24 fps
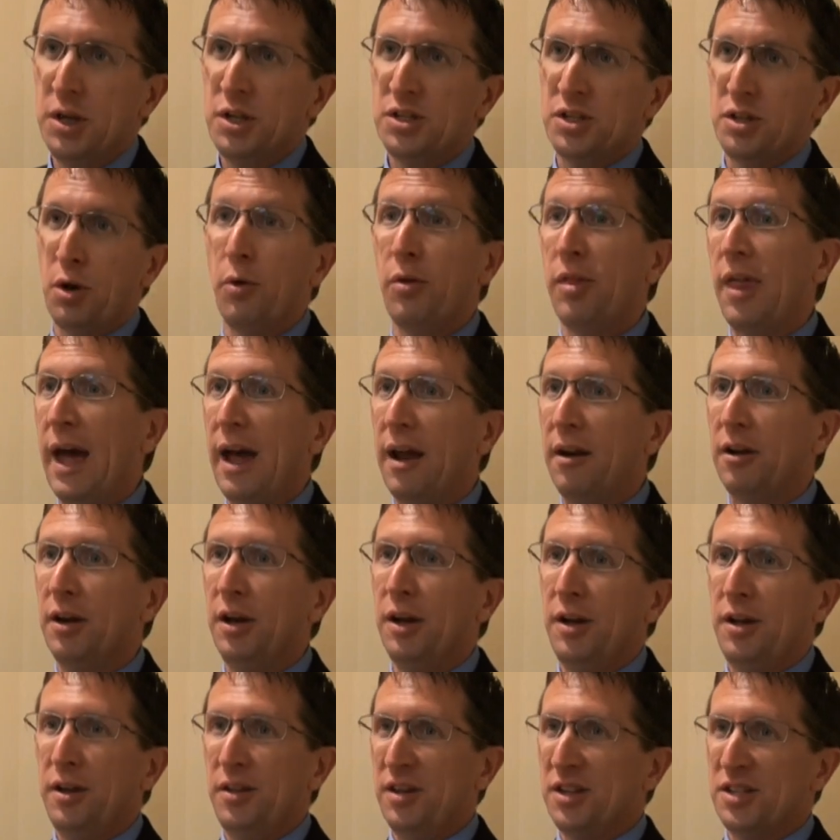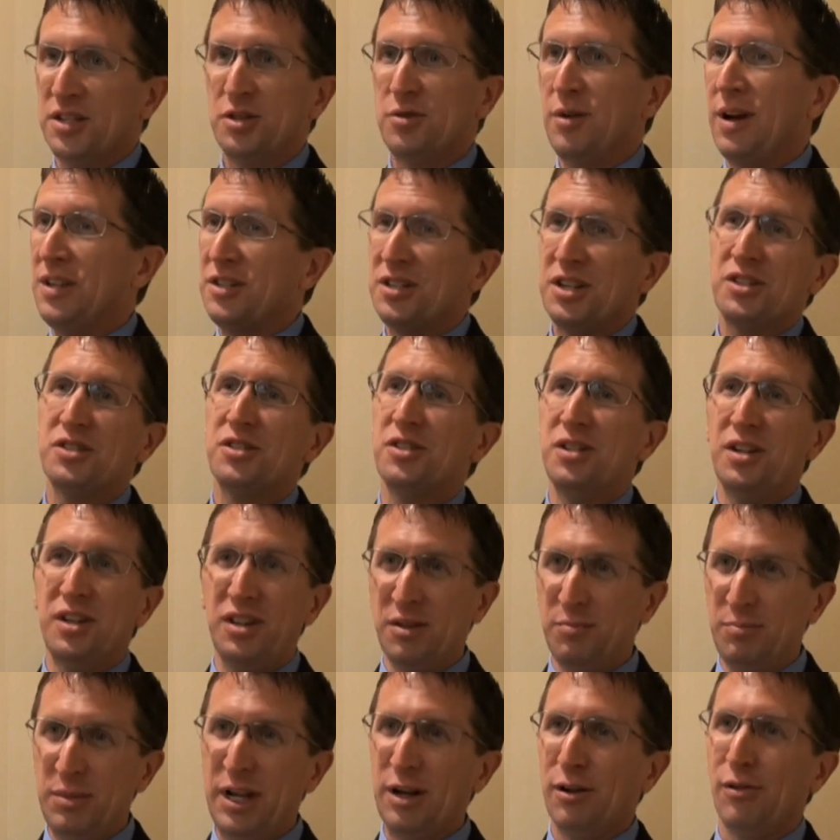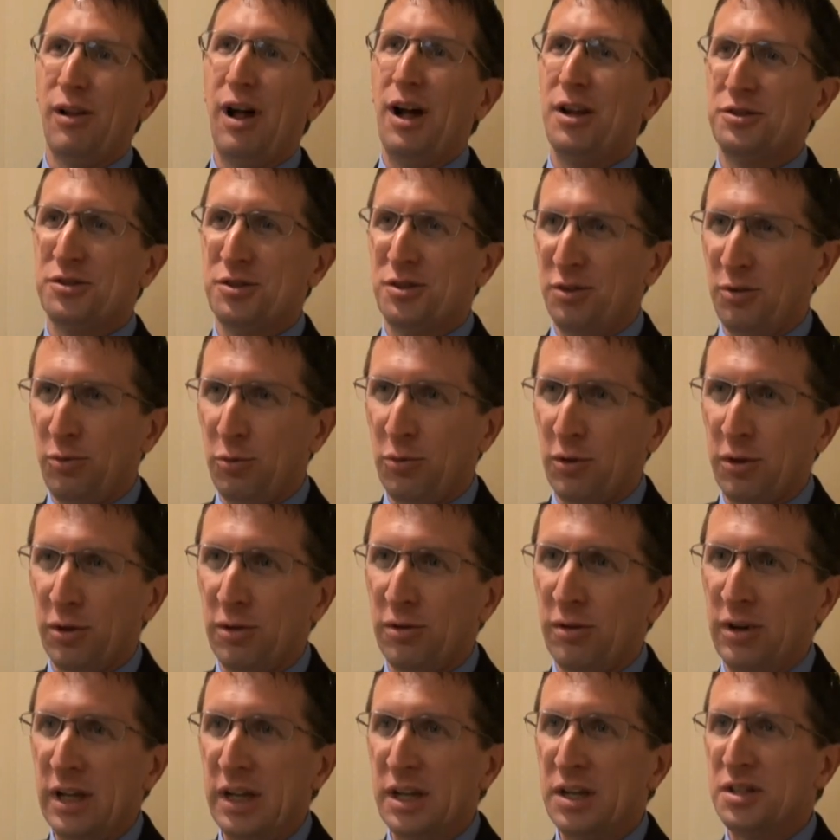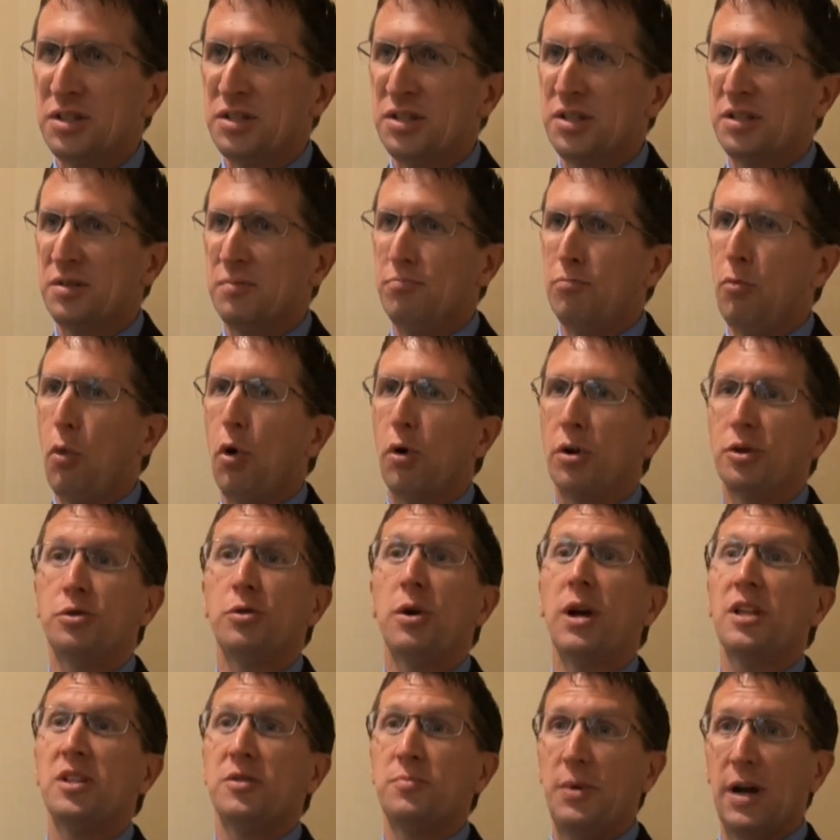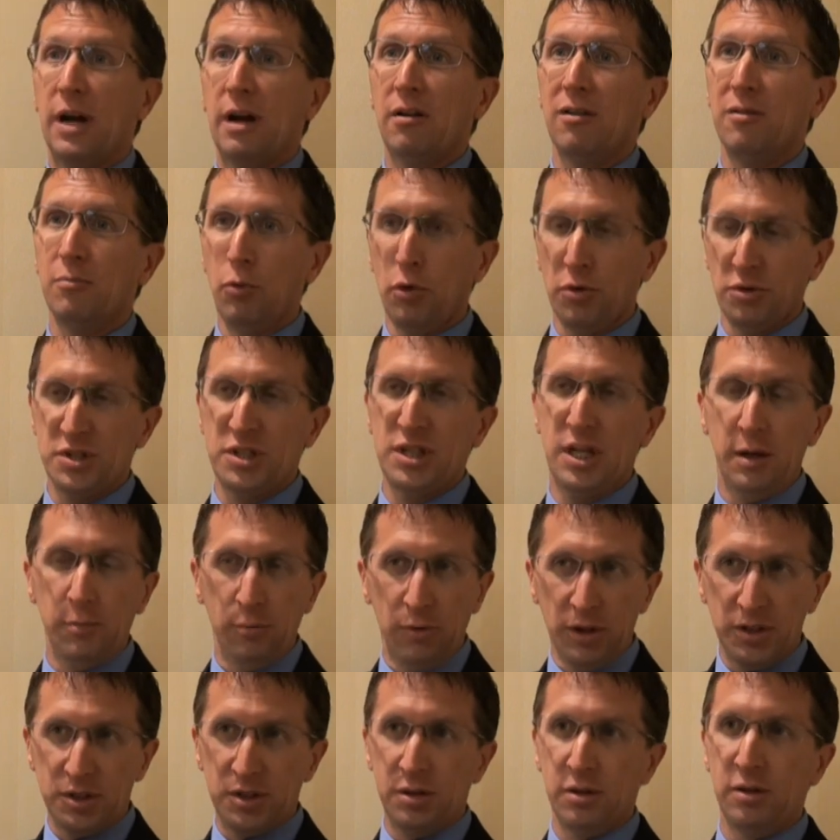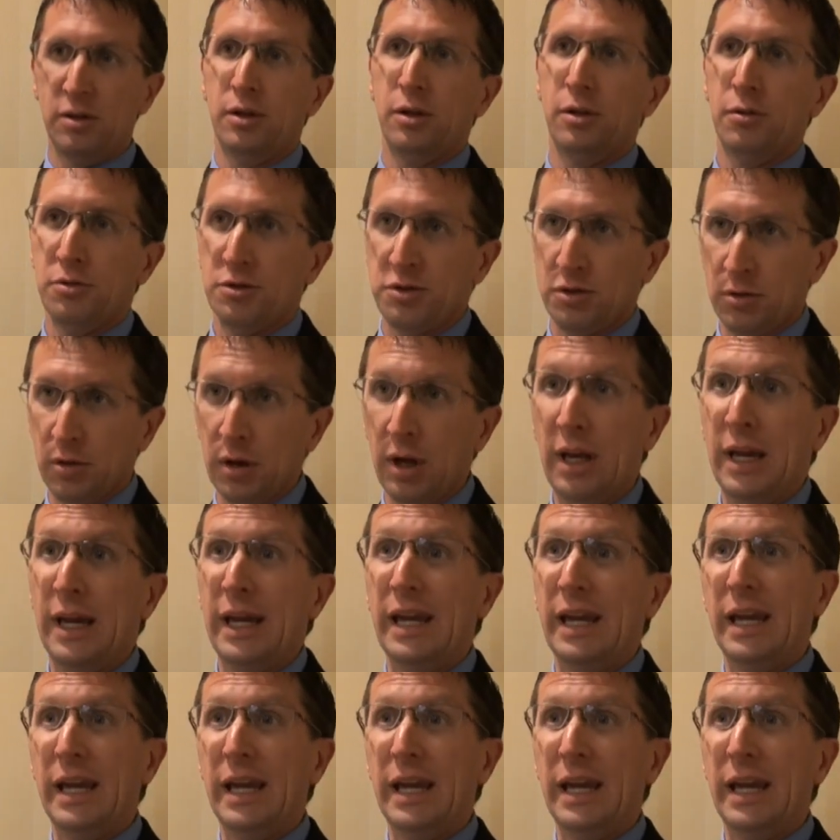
so that this transition in the meteorological world is more transparent, more seamless to the user,